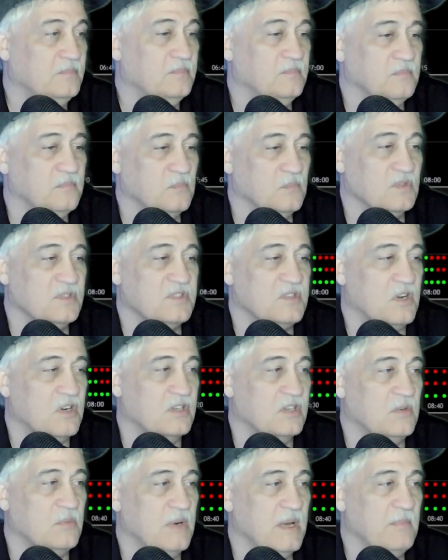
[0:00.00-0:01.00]
We'll start
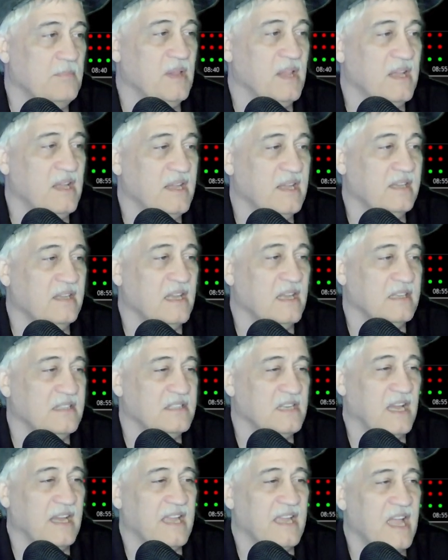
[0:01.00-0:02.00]
the replay.
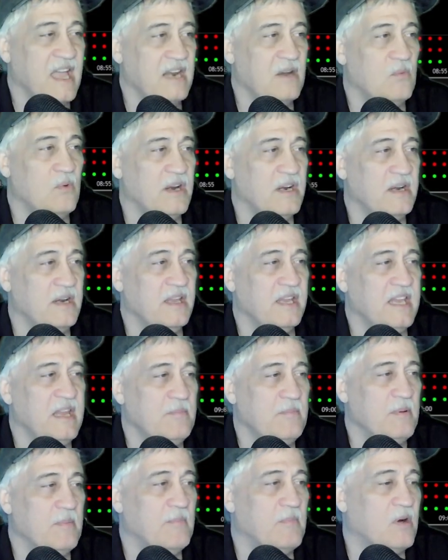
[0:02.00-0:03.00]
I kind of wanted to keep
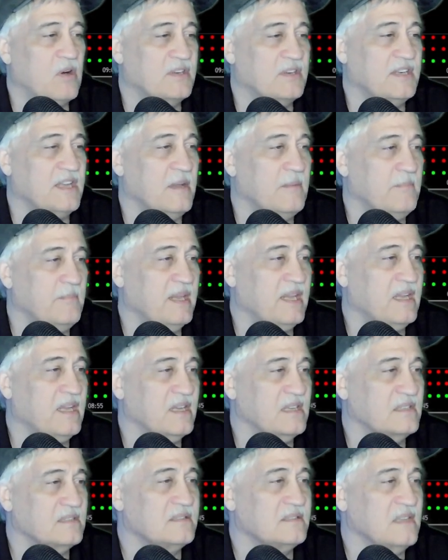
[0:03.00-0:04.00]
them marked up
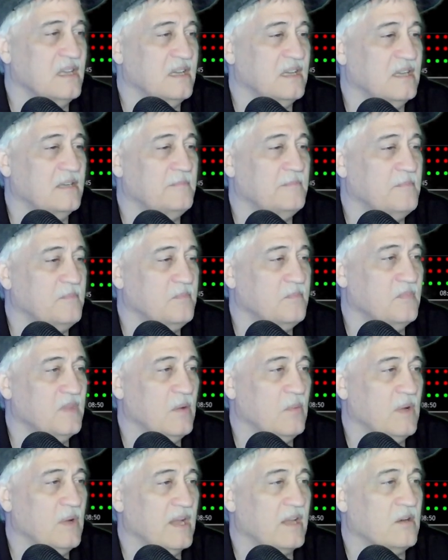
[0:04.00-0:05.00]
because that
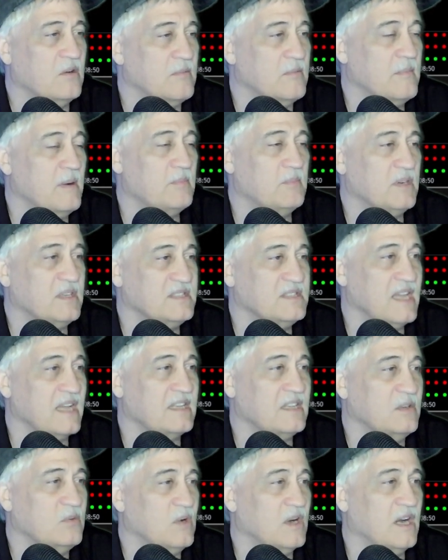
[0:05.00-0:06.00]
way I can remember
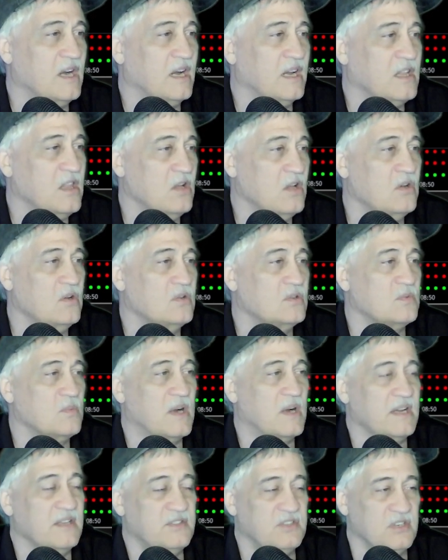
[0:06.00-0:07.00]
exactly where I closed, where
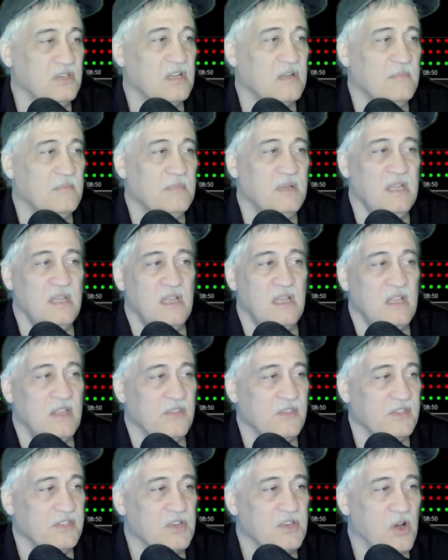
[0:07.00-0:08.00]
I took them,
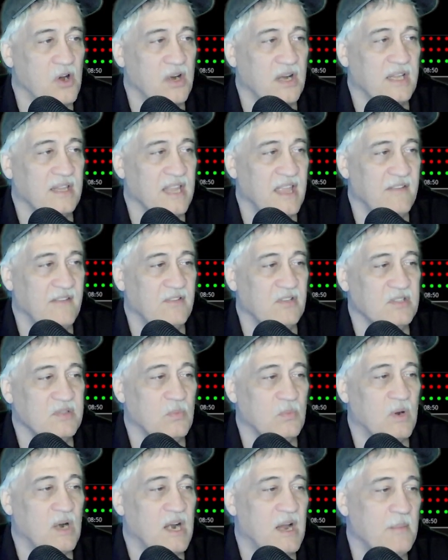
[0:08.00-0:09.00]
the target levels,
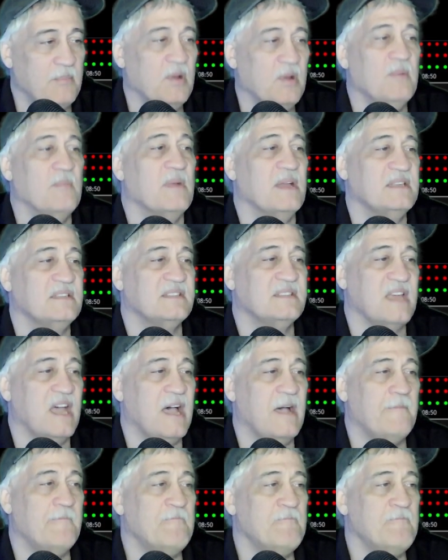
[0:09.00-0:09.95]
where I put my stop.